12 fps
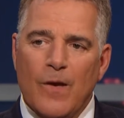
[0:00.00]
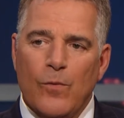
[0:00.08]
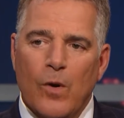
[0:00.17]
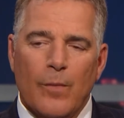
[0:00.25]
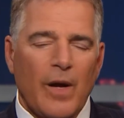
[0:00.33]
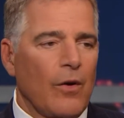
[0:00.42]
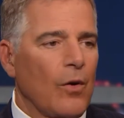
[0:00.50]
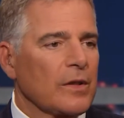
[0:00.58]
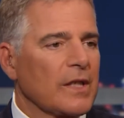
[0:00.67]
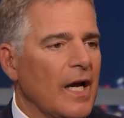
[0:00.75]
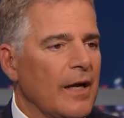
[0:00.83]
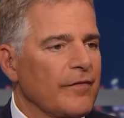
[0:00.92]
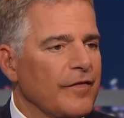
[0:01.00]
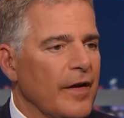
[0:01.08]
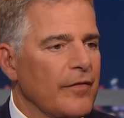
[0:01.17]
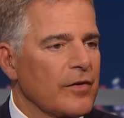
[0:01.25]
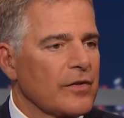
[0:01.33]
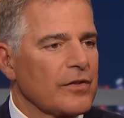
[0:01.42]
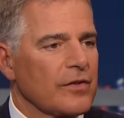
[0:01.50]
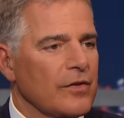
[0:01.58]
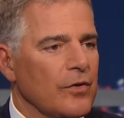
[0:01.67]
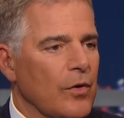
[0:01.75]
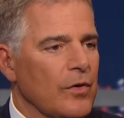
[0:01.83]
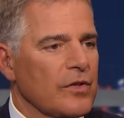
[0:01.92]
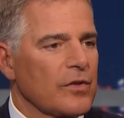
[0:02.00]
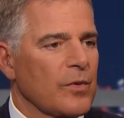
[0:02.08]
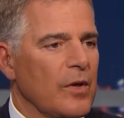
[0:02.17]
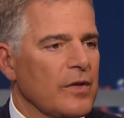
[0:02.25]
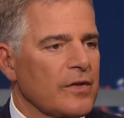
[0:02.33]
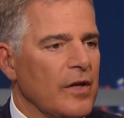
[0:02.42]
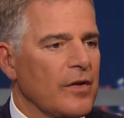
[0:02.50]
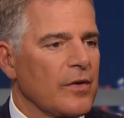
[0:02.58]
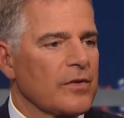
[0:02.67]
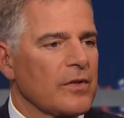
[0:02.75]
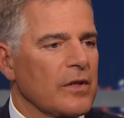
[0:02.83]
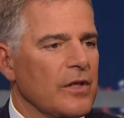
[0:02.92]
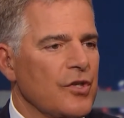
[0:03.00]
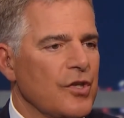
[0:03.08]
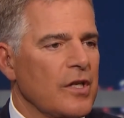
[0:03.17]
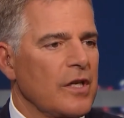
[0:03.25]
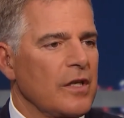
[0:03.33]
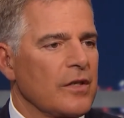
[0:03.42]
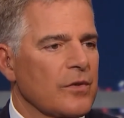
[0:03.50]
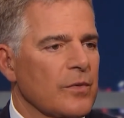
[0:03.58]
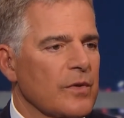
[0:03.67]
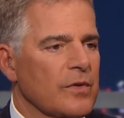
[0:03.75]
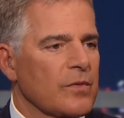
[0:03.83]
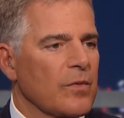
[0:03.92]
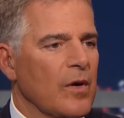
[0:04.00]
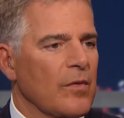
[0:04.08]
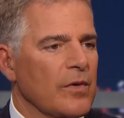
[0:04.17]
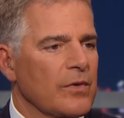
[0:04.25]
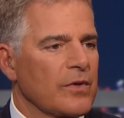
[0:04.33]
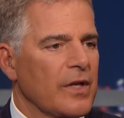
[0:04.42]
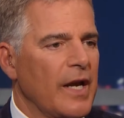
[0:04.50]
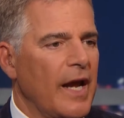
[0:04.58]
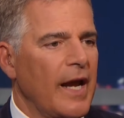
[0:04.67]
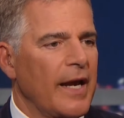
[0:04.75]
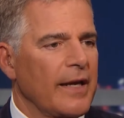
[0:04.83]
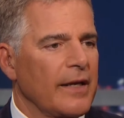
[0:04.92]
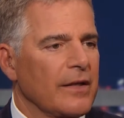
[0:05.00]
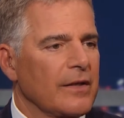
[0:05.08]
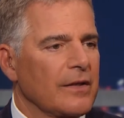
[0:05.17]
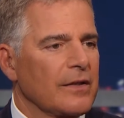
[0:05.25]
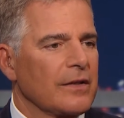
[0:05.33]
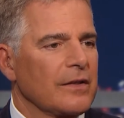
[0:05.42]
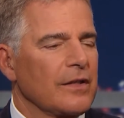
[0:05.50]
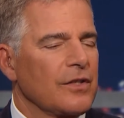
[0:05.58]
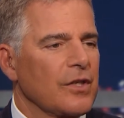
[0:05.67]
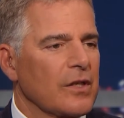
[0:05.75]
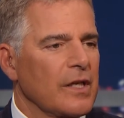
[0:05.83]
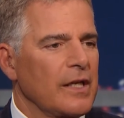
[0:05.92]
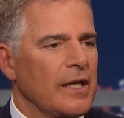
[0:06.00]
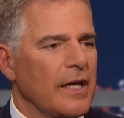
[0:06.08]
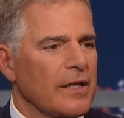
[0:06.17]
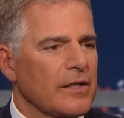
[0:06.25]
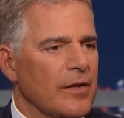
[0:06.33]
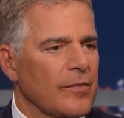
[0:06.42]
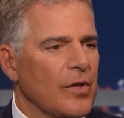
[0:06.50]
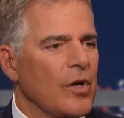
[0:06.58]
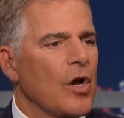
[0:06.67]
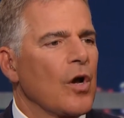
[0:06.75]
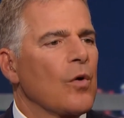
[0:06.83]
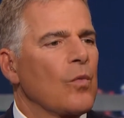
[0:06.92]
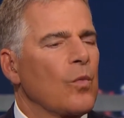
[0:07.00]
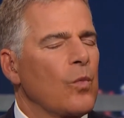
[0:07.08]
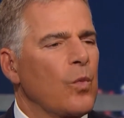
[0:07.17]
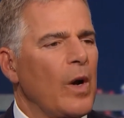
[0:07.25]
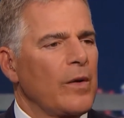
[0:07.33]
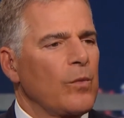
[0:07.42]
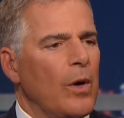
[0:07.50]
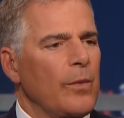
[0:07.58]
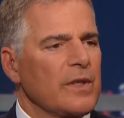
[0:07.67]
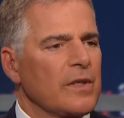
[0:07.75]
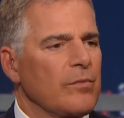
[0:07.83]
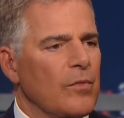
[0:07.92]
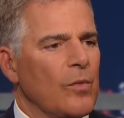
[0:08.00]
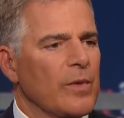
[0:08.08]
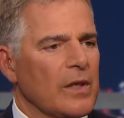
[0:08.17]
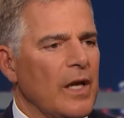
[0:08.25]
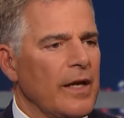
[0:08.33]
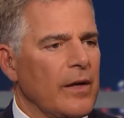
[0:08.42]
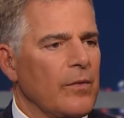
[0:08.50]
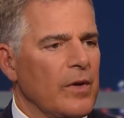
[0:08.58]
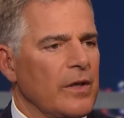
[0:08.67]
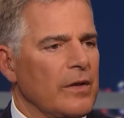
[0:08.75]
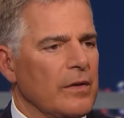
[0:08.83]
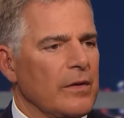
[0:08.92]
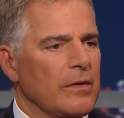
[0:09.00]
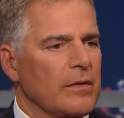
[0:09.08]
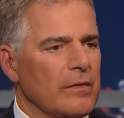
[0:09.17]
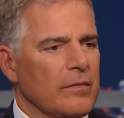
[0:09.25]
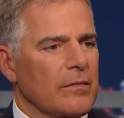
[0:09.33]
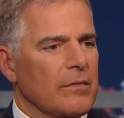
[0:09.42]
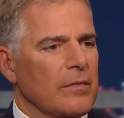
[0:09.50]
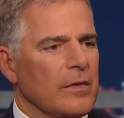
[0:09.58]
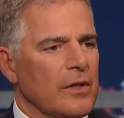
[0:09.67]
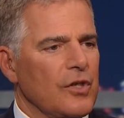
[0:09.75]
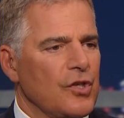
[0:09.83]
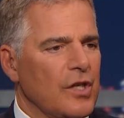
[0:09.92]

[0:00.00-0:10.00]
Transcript: One of my all-time favorites, yours as well as others, Alicia Keys was one of the ones who said, hey, this young lady has something. What was the moment like when Alicia